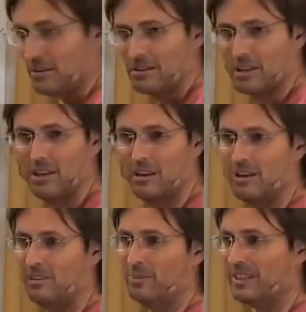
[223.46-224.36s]
is,
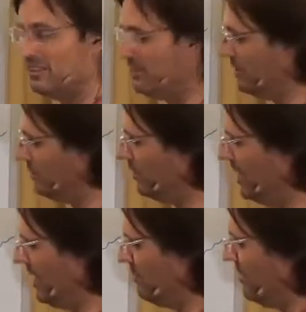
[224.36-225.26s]
I've been living
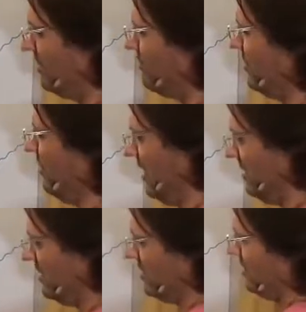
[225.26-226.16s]
without meat for
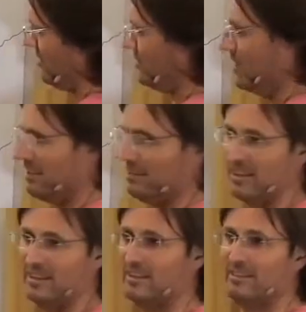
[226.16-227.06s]
9 years and
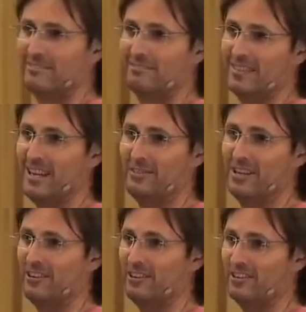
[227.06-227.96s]
I
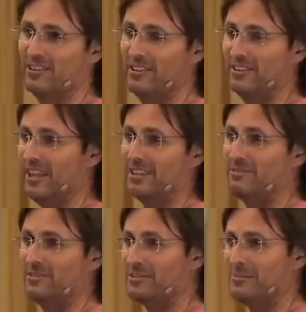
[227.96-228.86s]
have had no
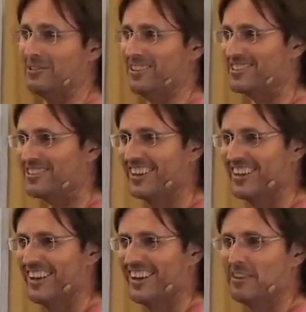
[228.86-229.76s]
negative experience
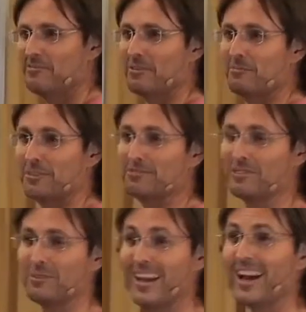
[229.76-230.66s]
from
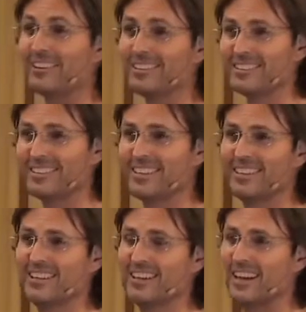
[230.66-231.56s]
living without it.
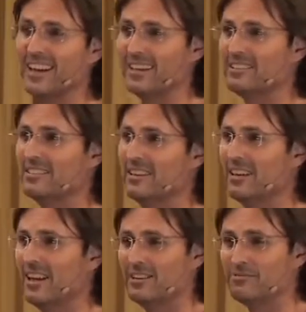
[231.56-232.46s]
And
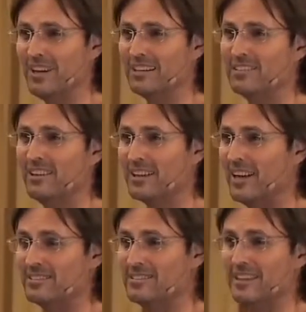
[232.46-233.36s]
in fact, I
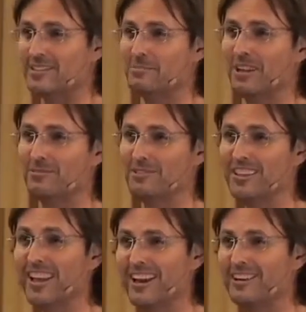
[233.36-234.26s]
can't stand the smell of
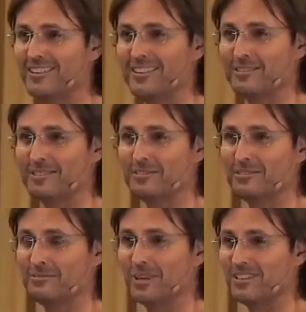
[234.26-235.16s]
it now
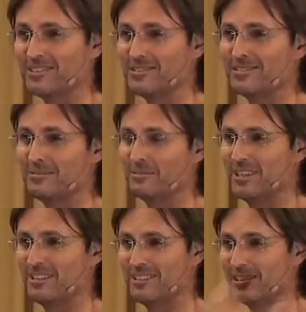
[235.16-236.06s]
when it's
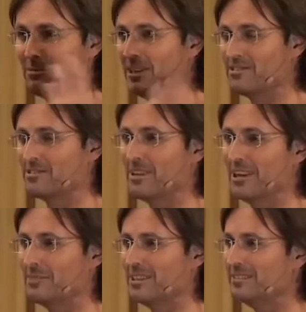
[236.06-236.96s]

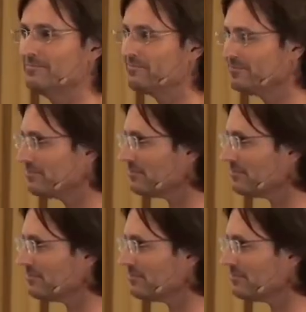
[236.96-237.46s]
around me.